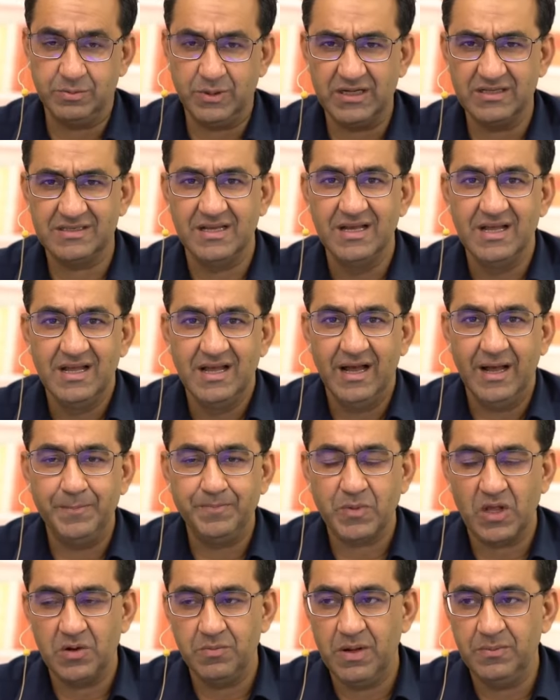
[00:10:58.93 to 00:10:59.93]
Because
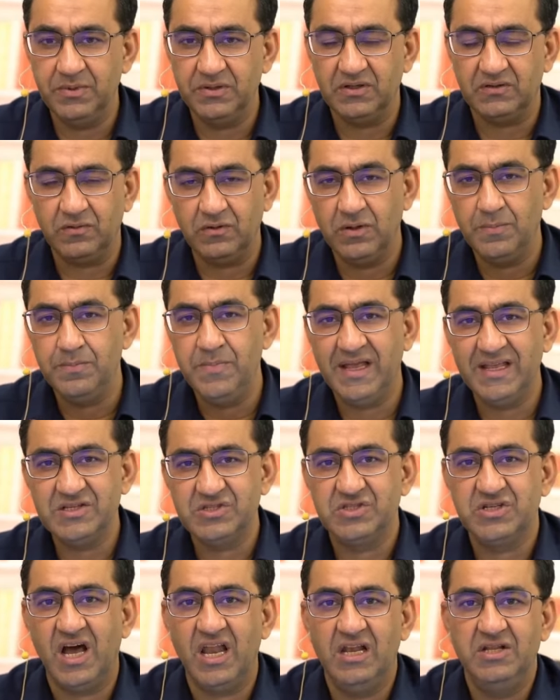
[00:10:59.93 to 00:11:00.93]
remember this, one of the
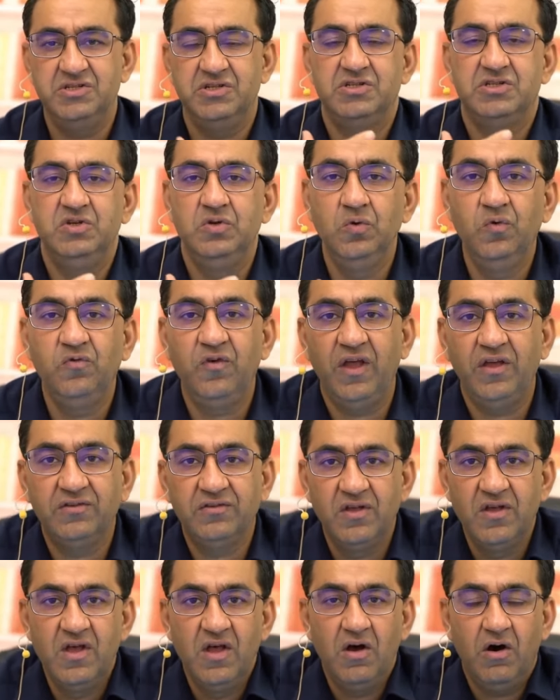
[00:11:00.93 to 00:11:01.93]
biggest challenges you
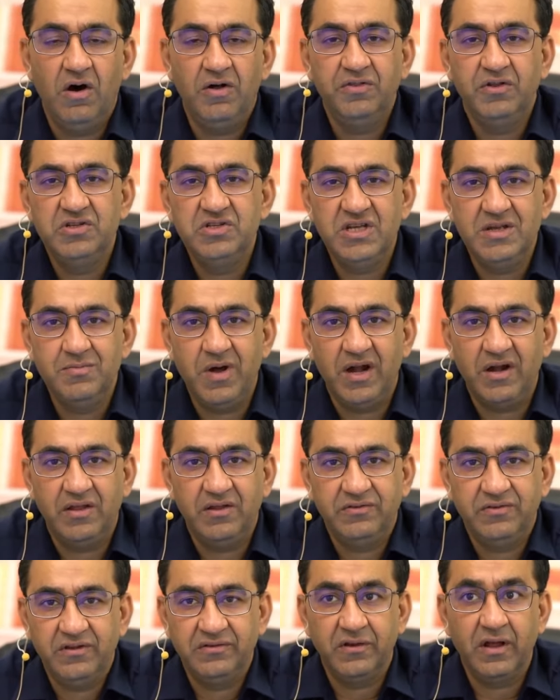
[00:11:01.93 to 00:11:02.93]
face on the GMAT
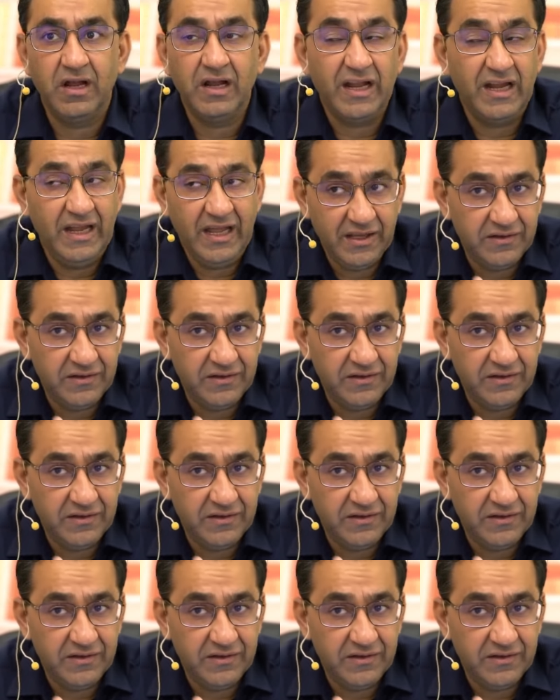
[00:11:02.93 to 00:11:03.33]
is